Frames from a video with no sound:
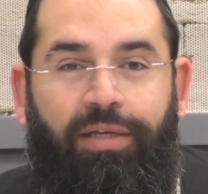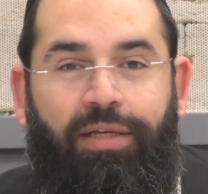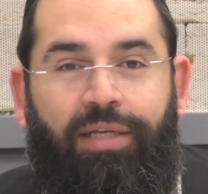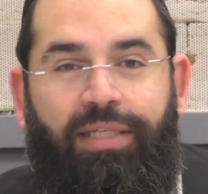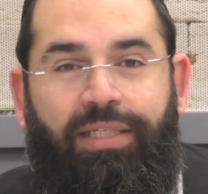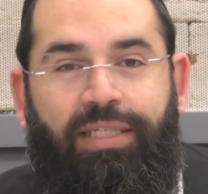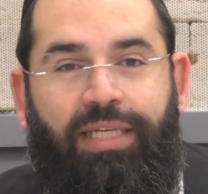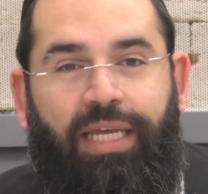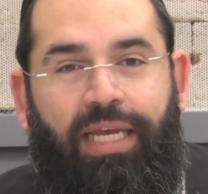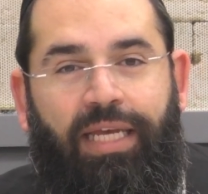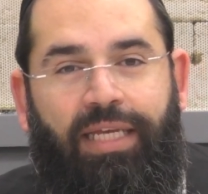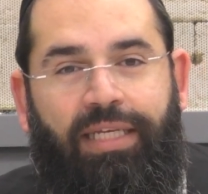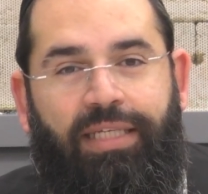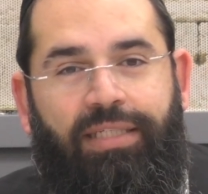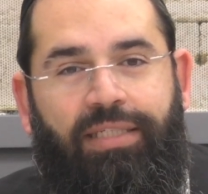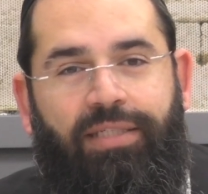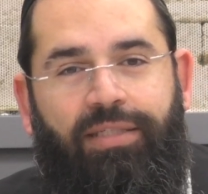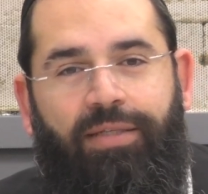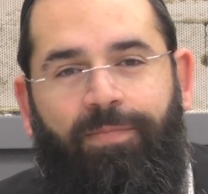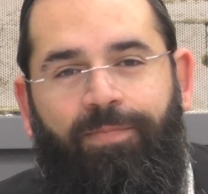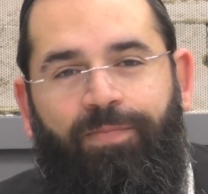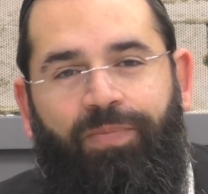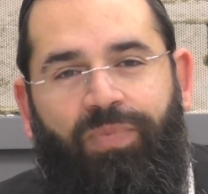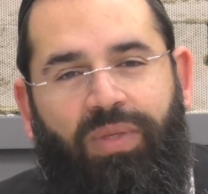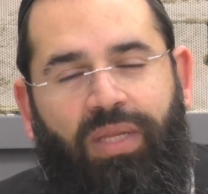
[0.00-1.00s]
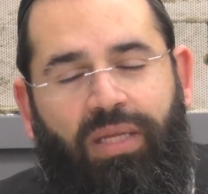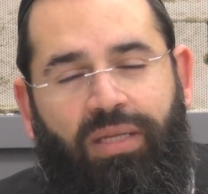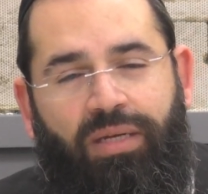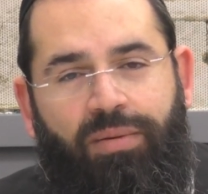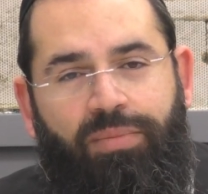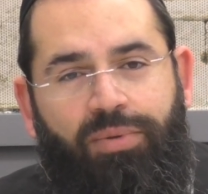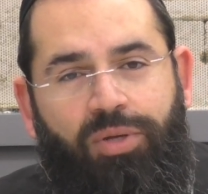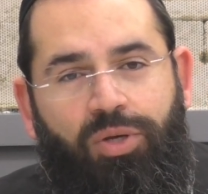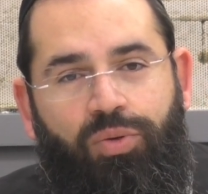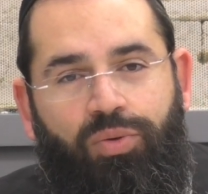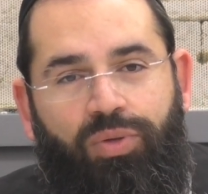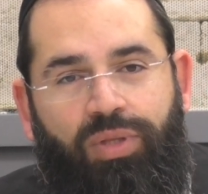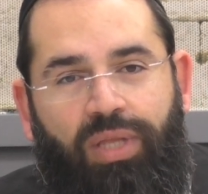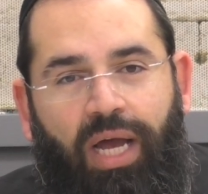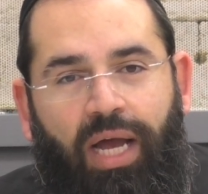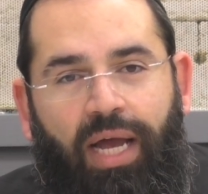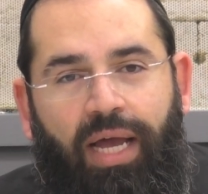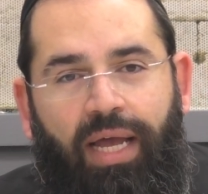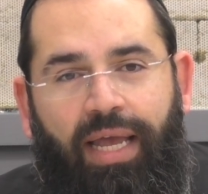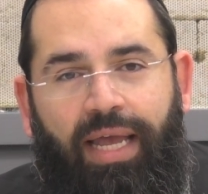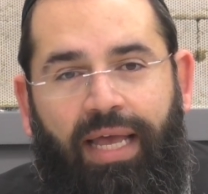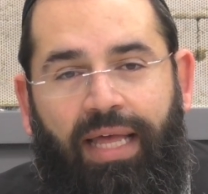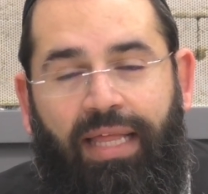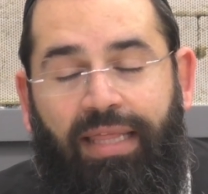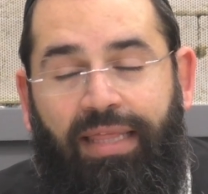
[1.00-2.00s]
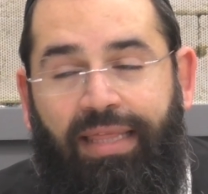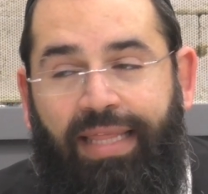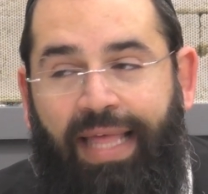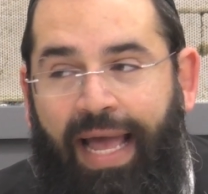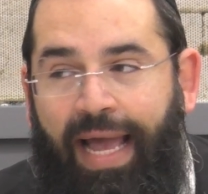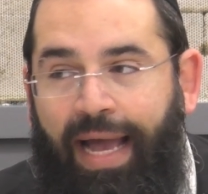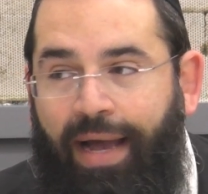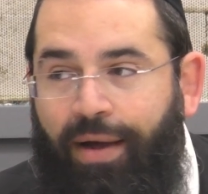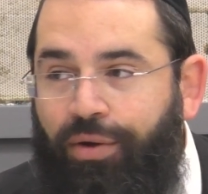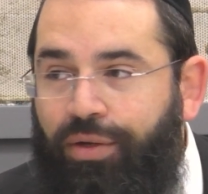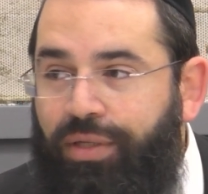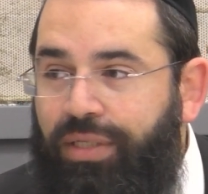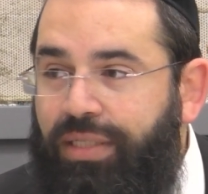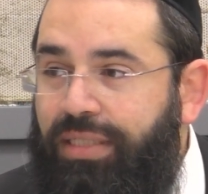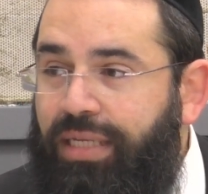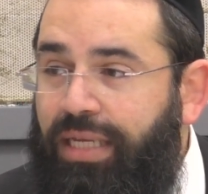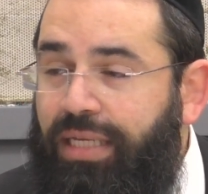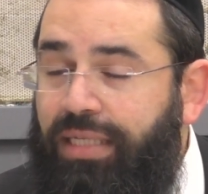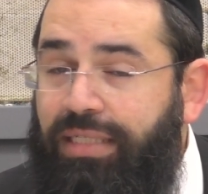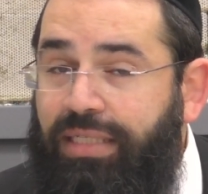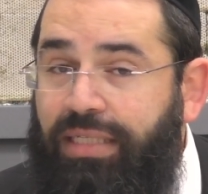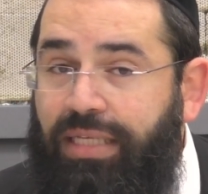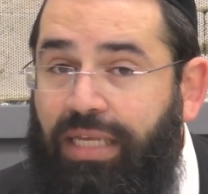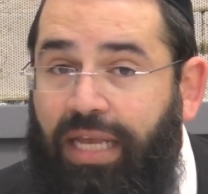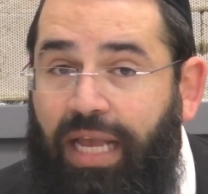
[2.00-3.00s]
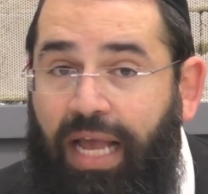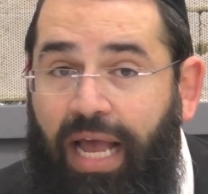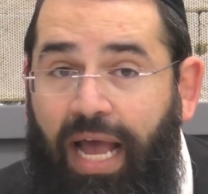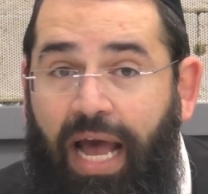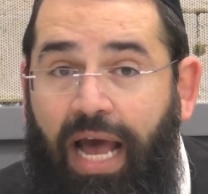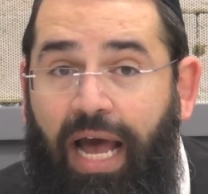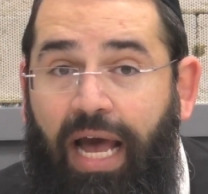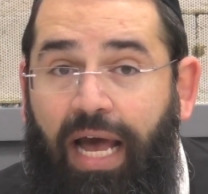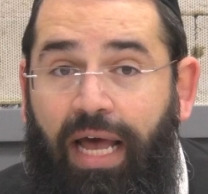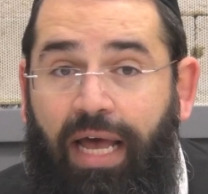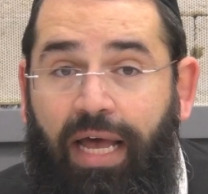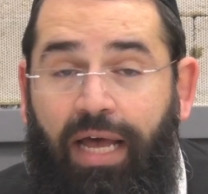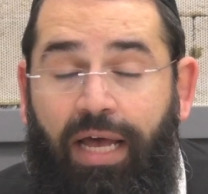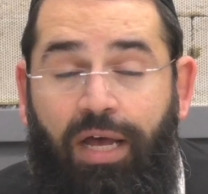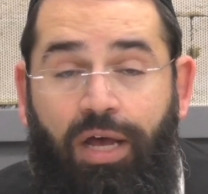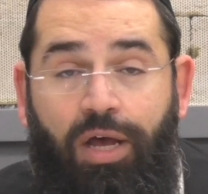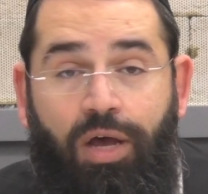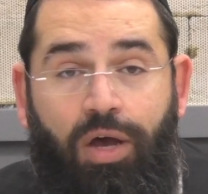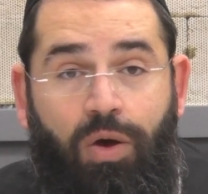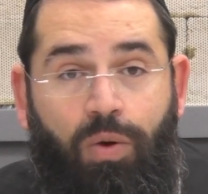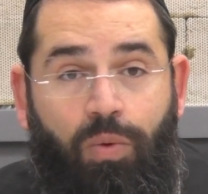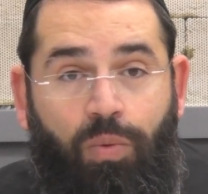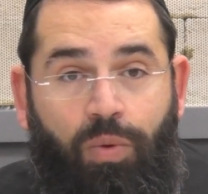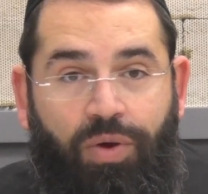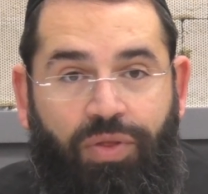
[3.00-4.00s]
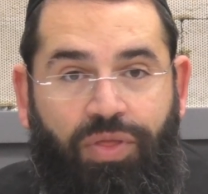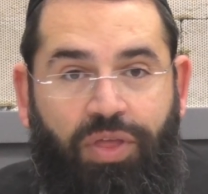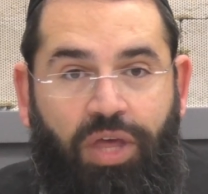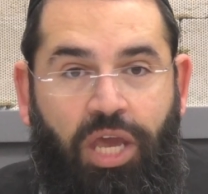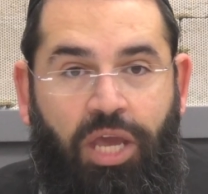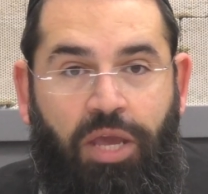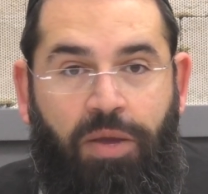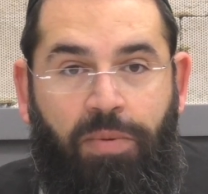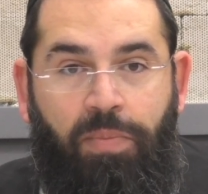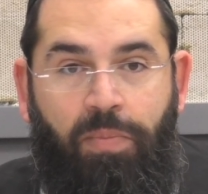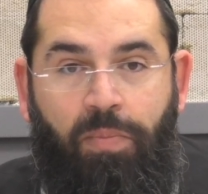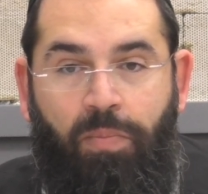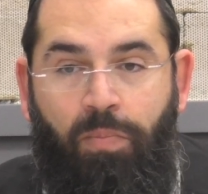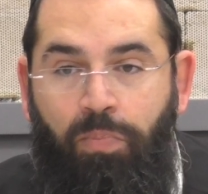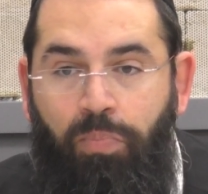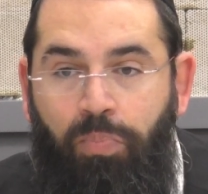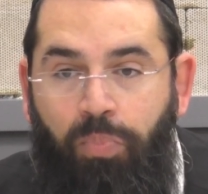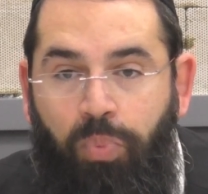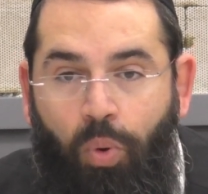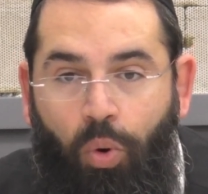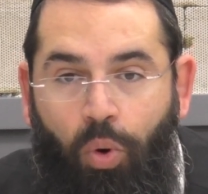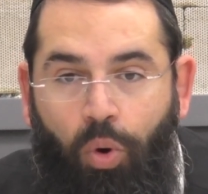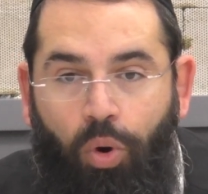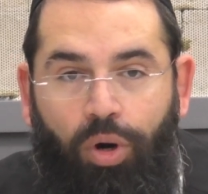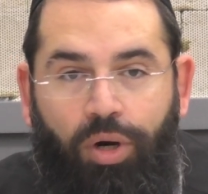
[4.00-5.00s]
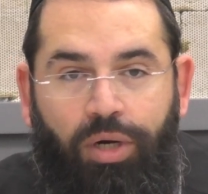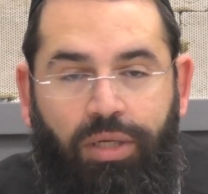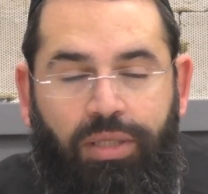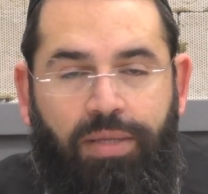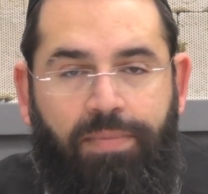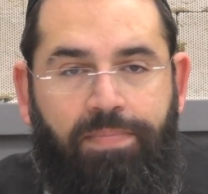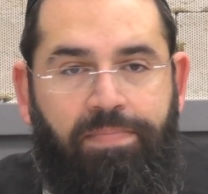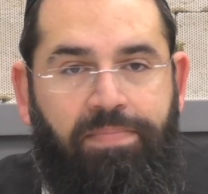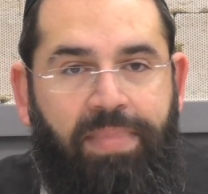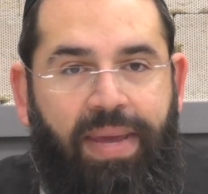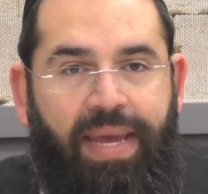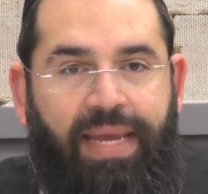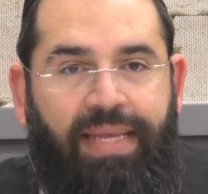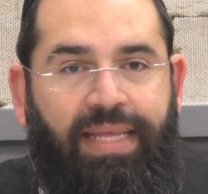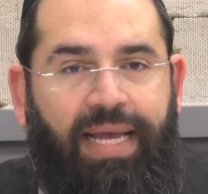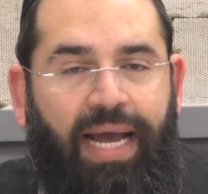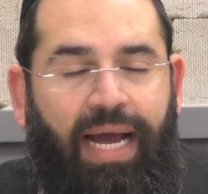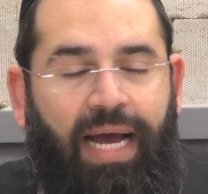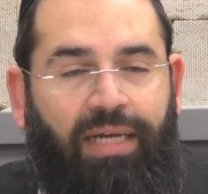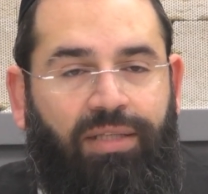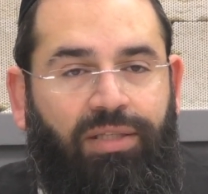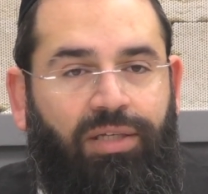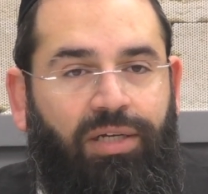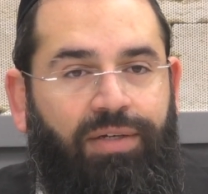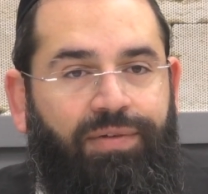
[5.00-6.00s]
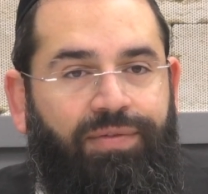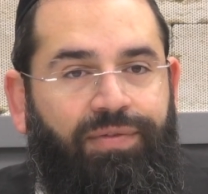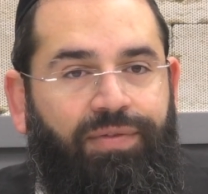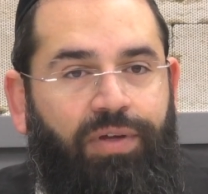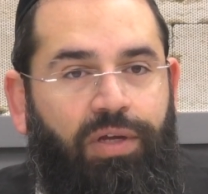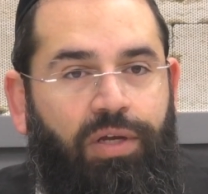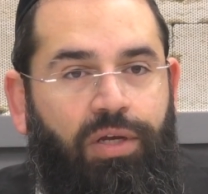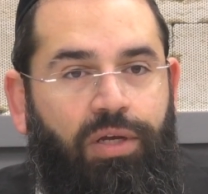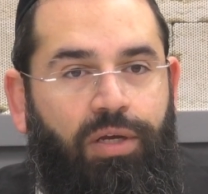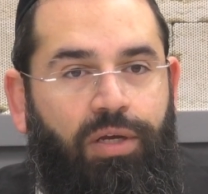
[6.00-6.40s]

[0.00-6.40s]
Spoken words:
says that Rabbi Yehuda allows a schach with a board made out of